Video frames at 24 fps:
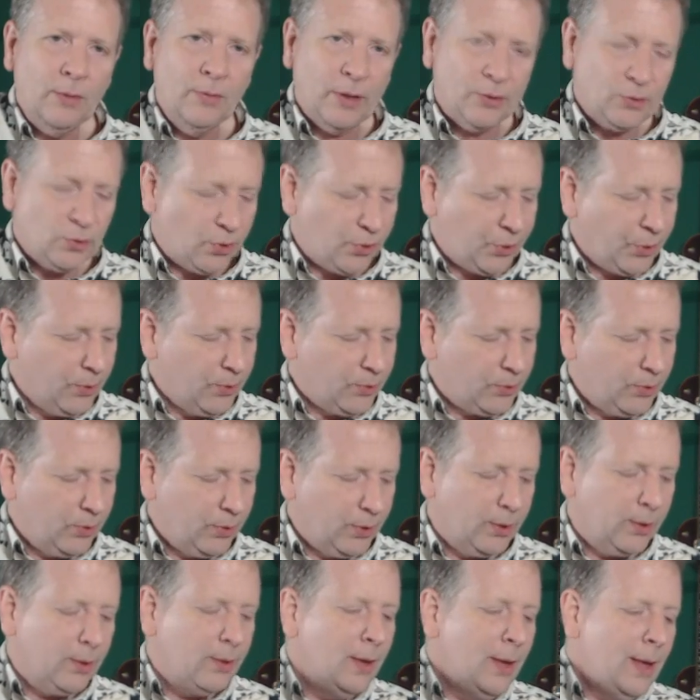That's a
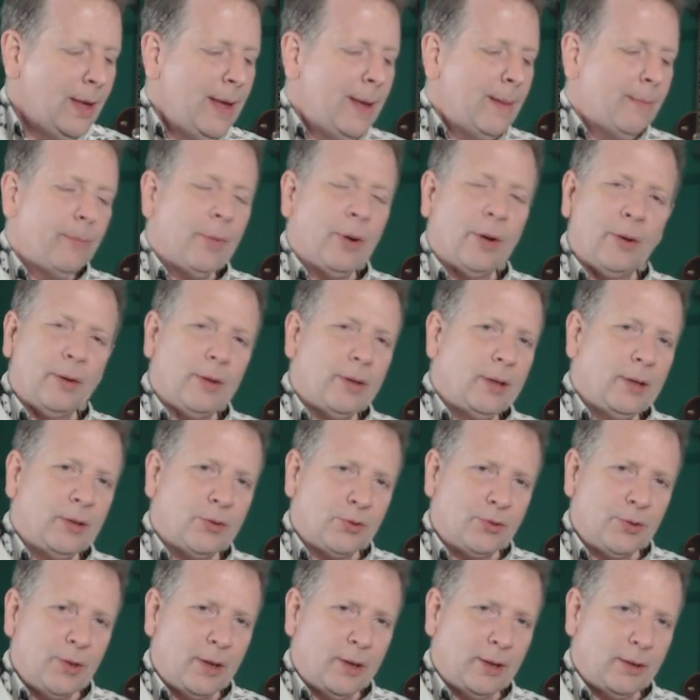13, but
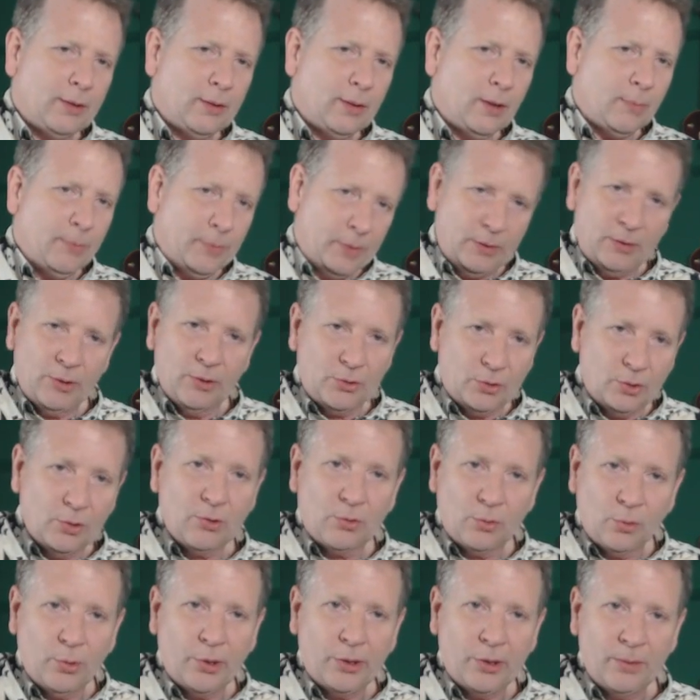it's not. I mean, this
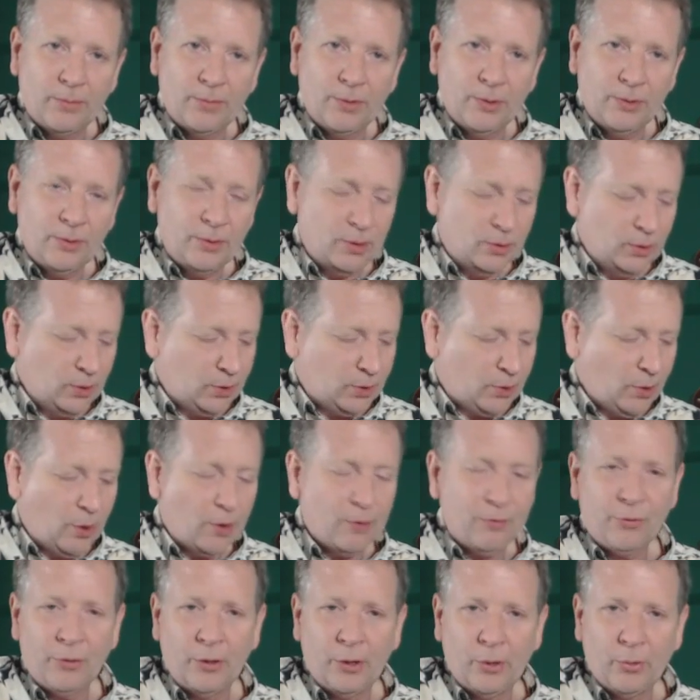is the way the
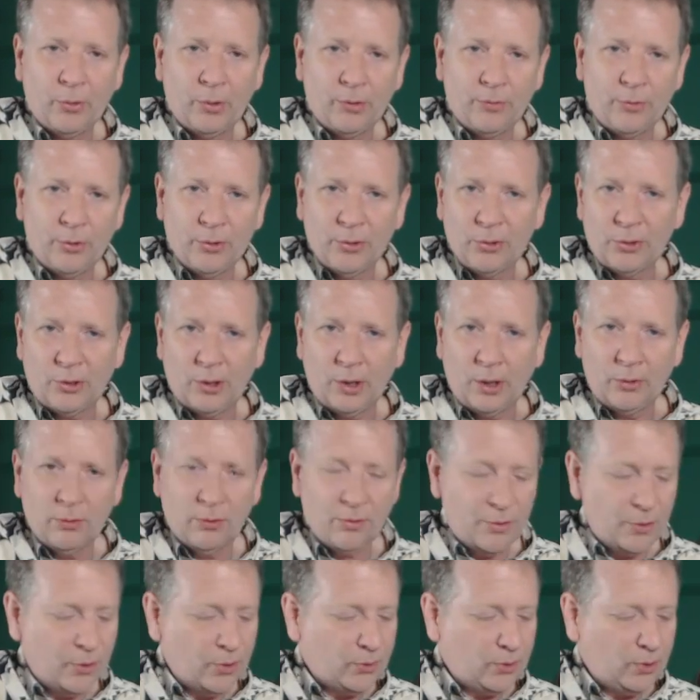guitar fingering for the
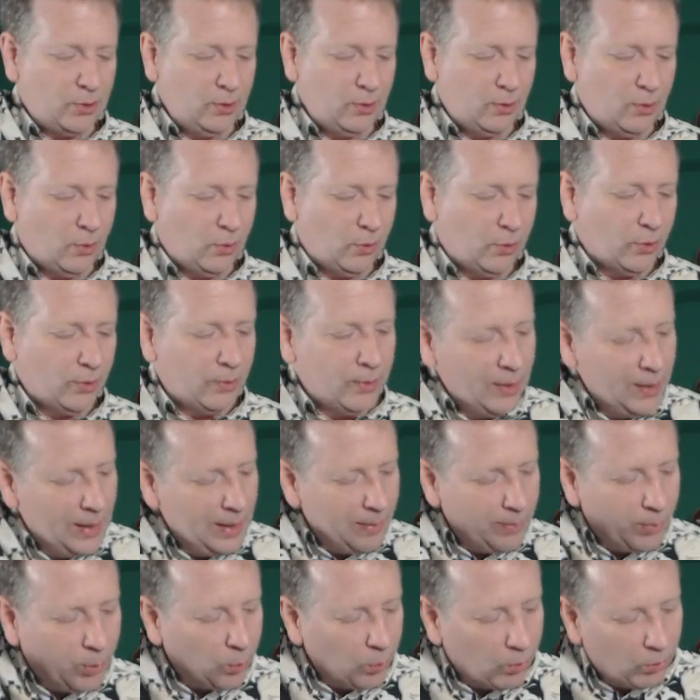standard 13 chord,
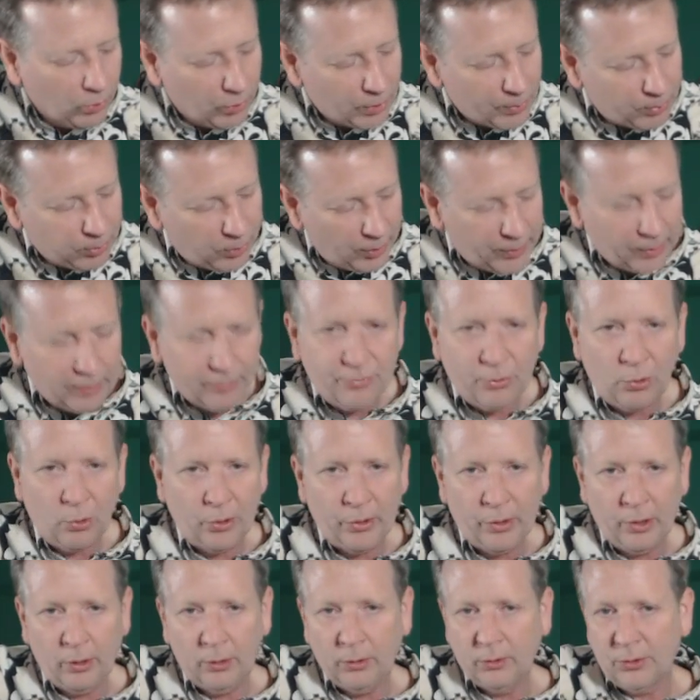but we're only playing
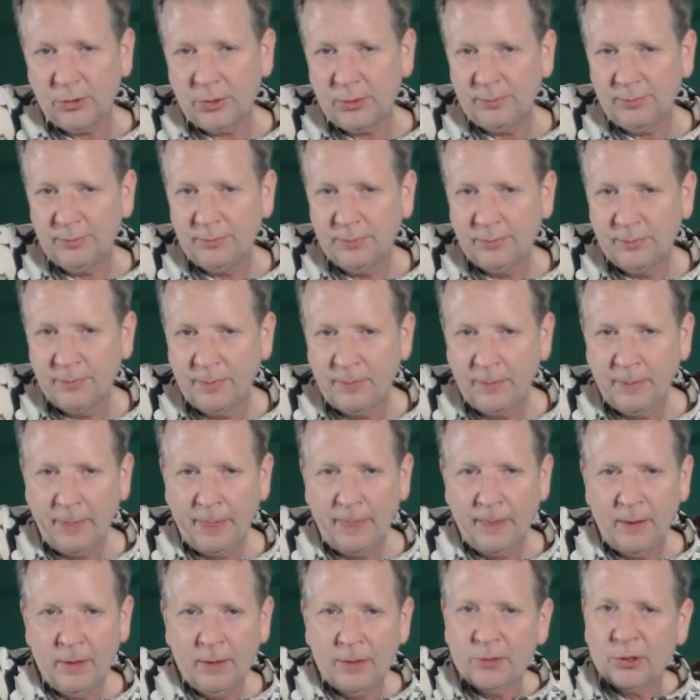4 notes,
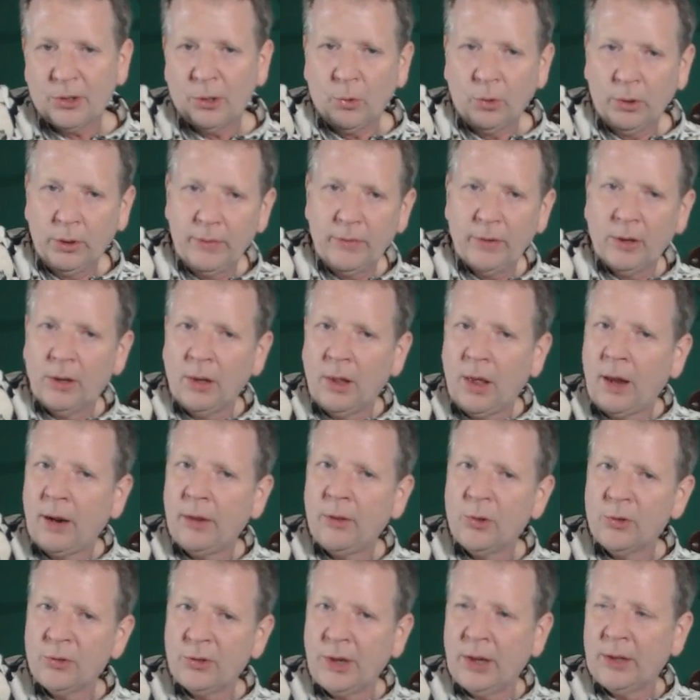so we're leaving a lot
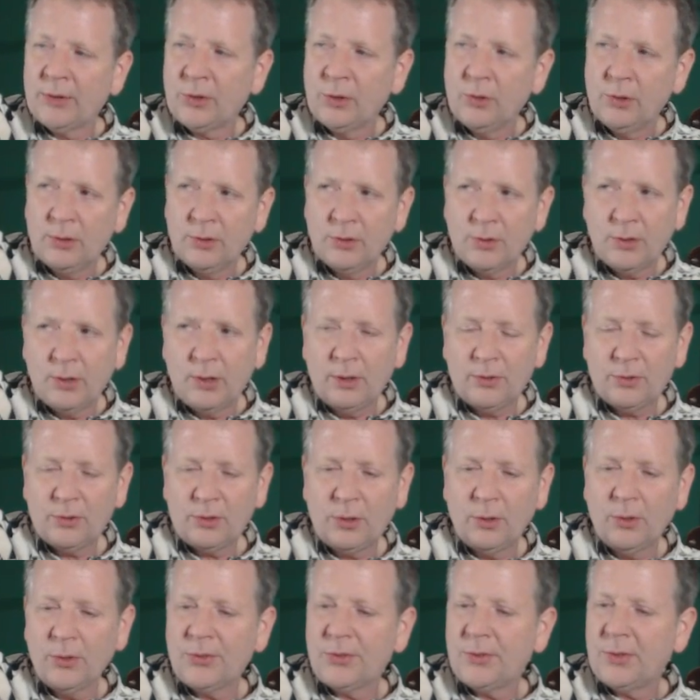of those out. So you can. It
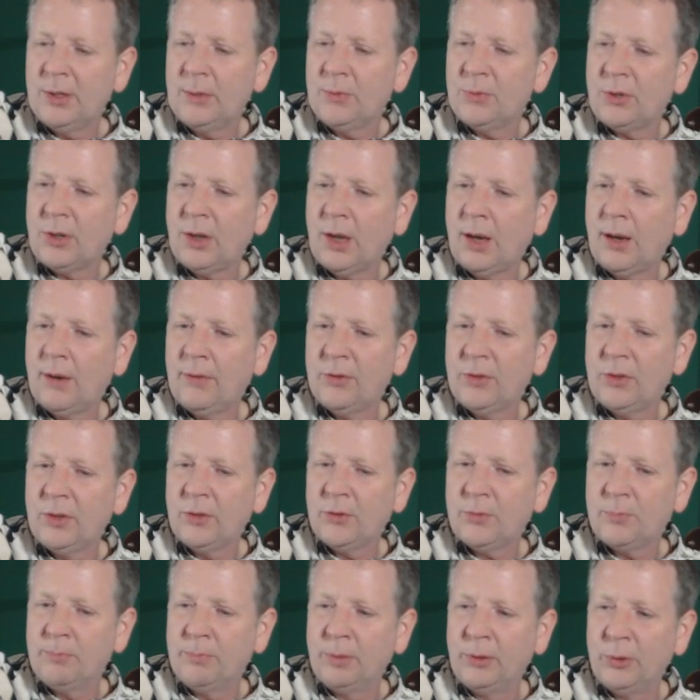still seems to have
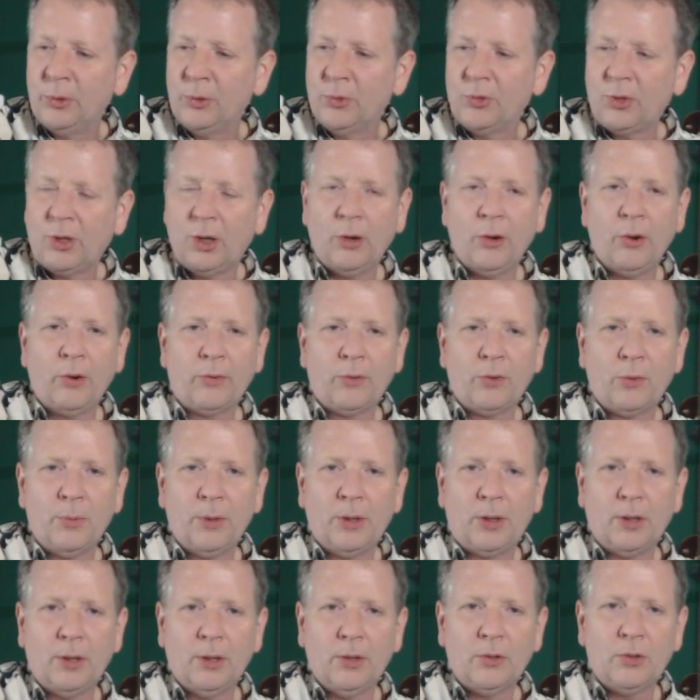its blues character
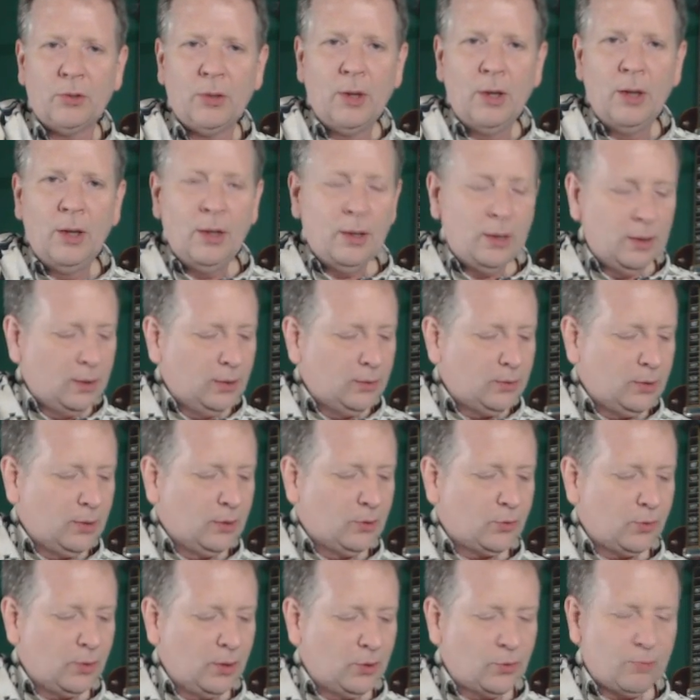because
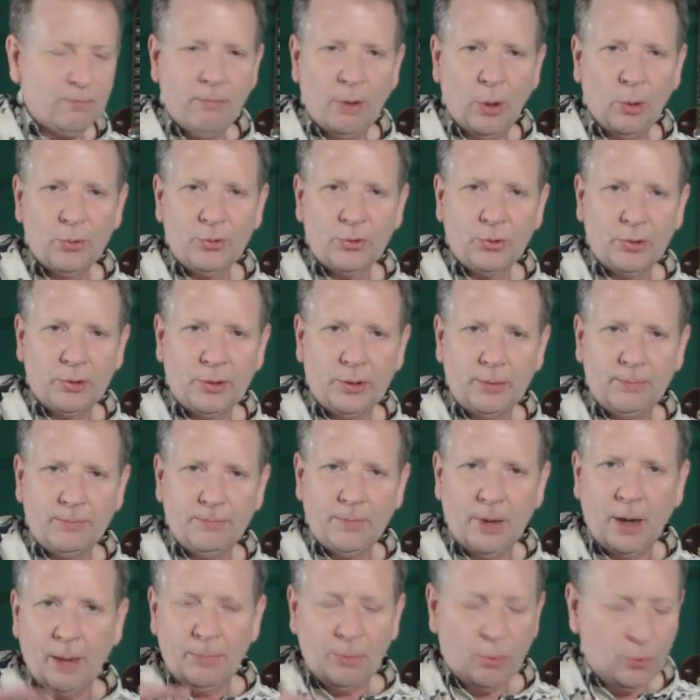it's mostly
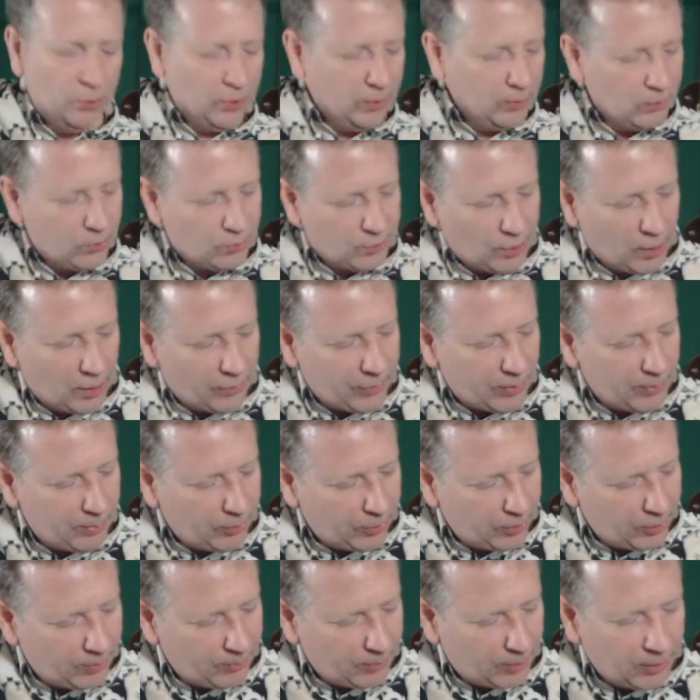upper end stuff. I'm
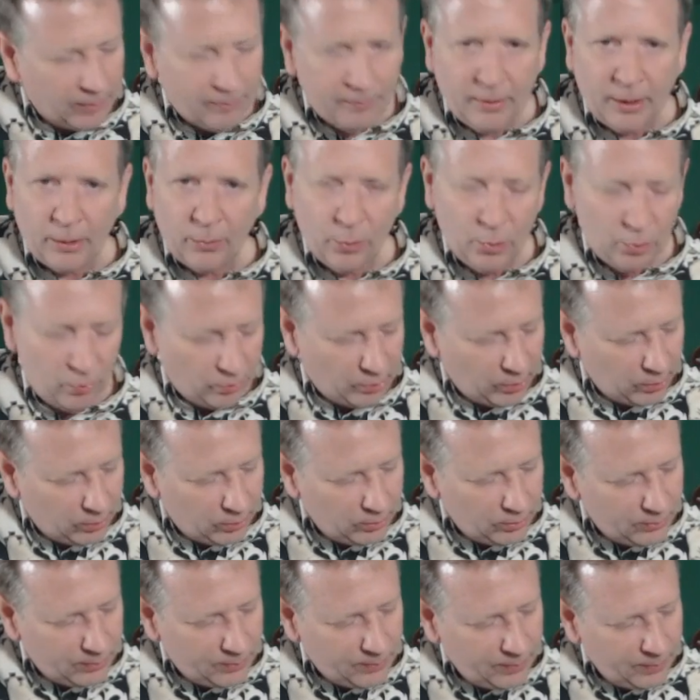playing my root
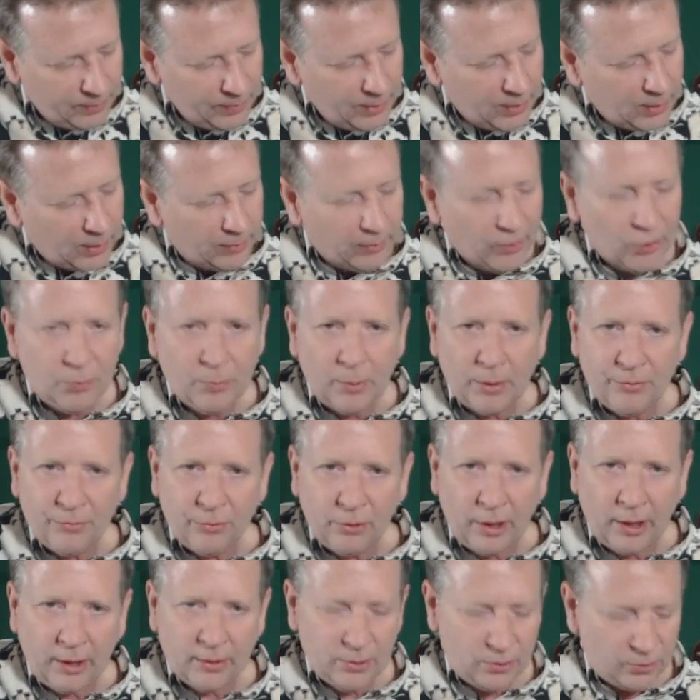note, and that's my
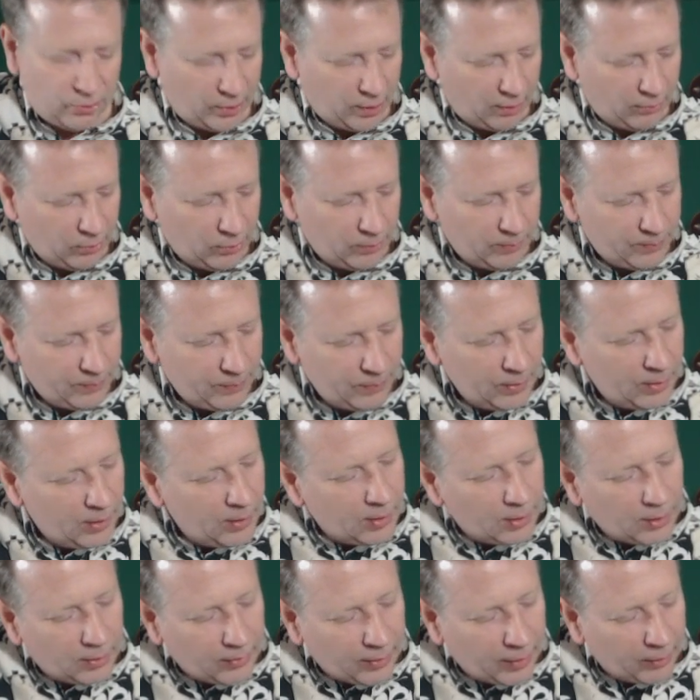flat 7,
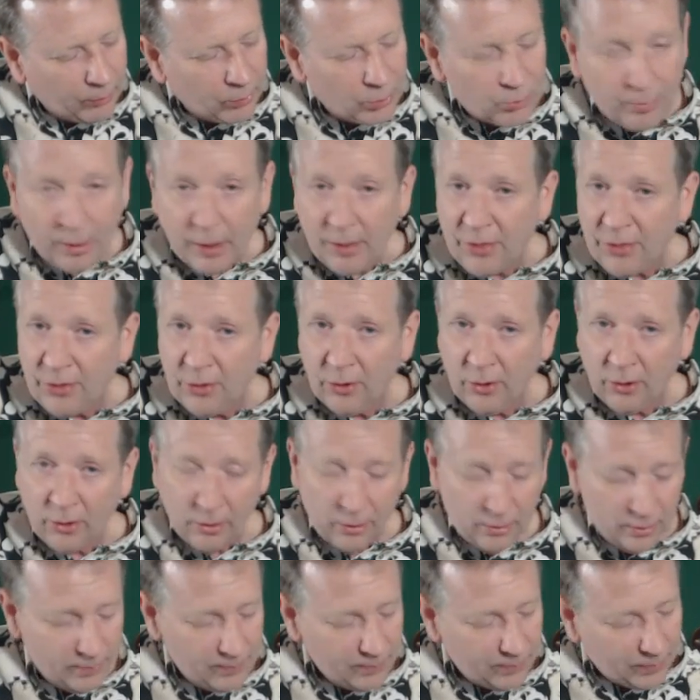and that one's my
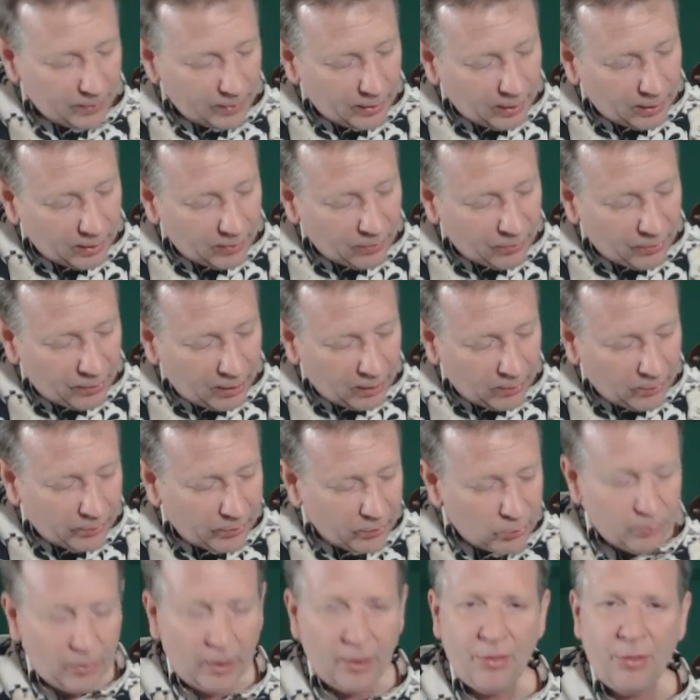3rd. And that one
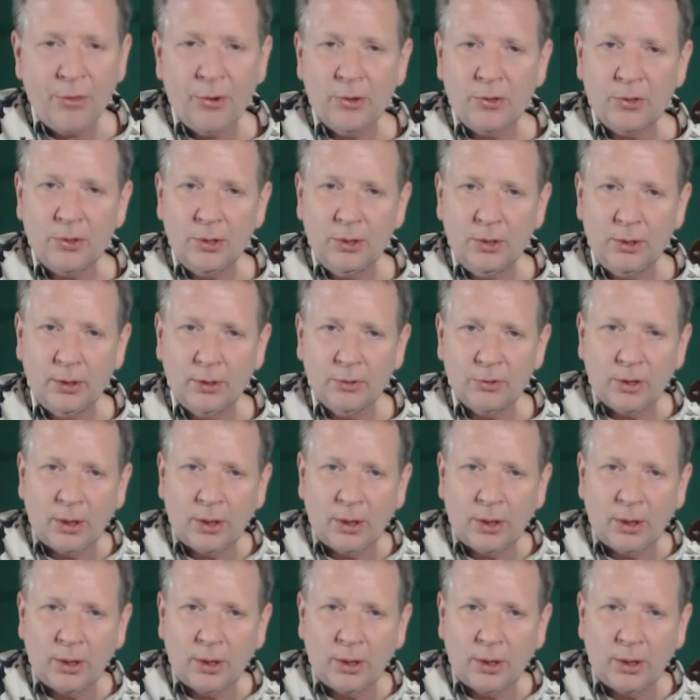is my 13.